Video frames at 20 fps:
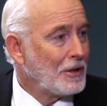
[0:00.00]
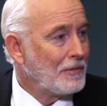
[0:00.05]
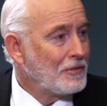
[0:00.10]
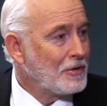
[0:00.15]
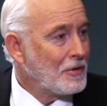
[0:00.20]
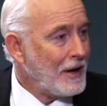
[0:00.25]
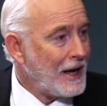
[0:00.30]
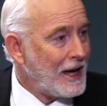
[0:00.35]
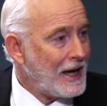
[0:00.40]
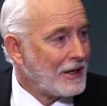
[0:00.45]

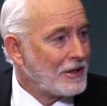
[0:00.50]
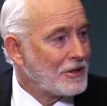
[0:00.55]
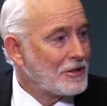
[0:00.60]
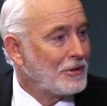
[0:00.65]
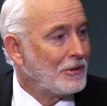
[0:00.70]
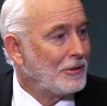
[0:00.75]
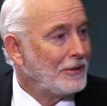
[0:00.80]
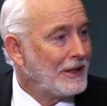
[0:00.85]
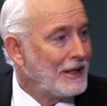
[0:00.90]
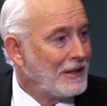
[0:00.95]
of your
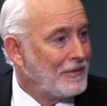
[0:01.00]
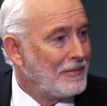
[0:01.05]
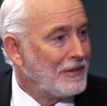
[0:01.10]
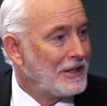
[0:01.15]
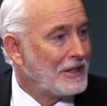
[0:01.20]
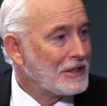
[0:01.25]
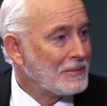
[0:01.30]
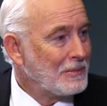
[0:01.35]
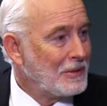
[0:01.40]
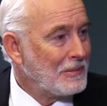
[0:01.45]
actual
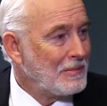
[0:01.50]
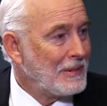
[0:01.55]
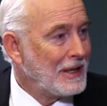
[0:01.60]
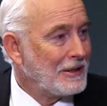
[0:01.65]
investment